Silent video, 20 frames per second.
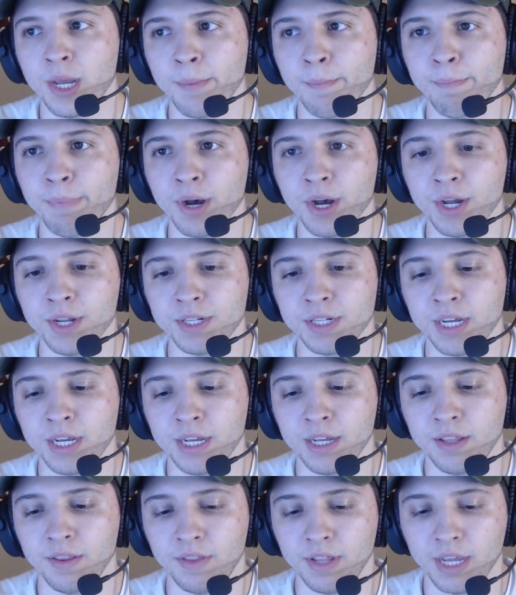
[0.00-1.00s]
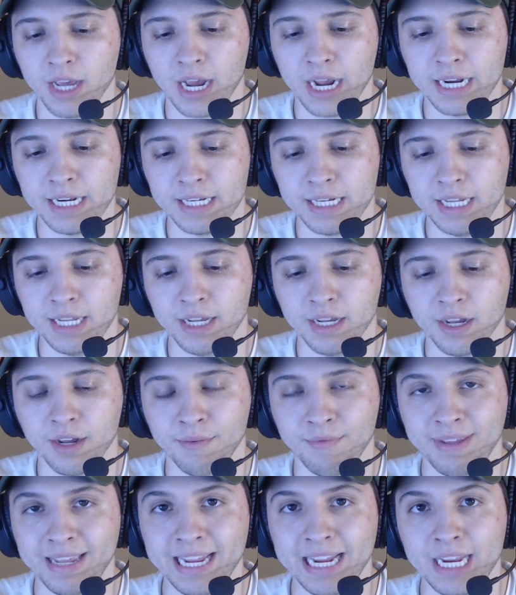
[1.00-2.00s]
but the idea
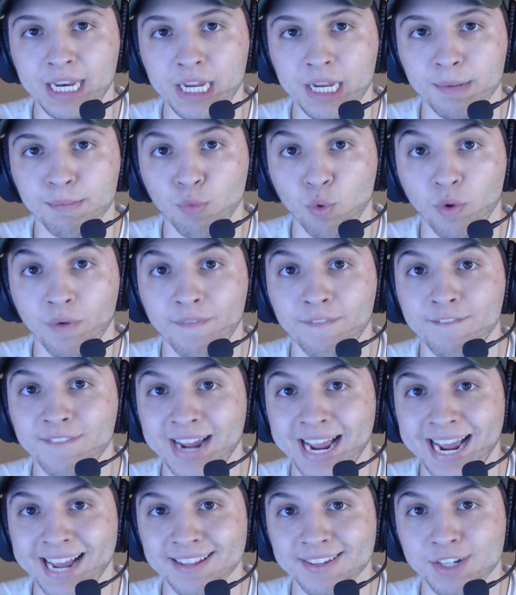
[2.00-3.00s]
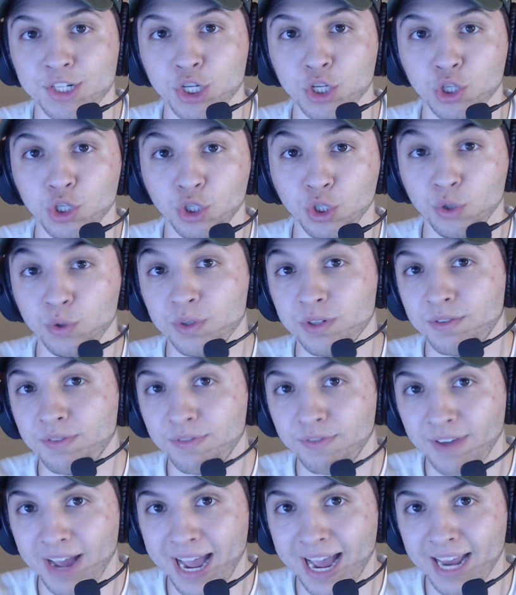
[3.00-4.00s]
of eating more fats to lose
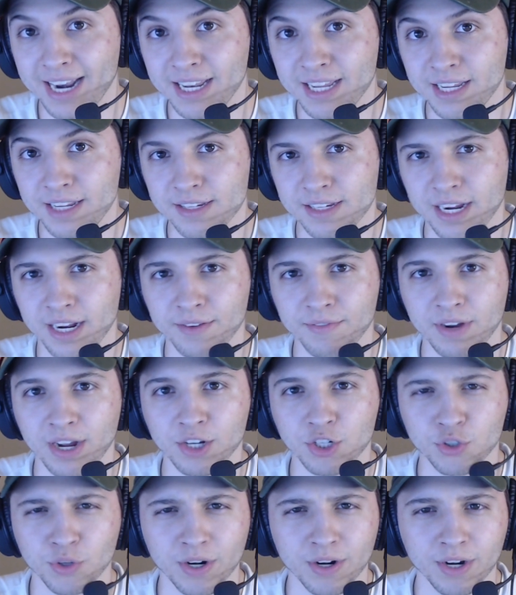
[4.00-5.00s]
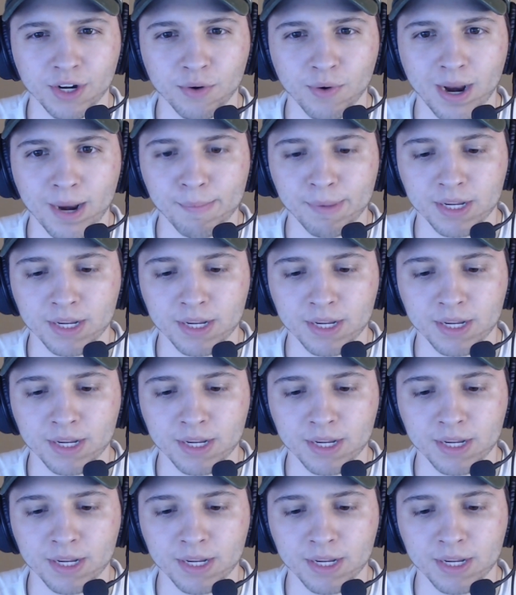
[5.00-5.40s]
fat is kind of contrarian, right?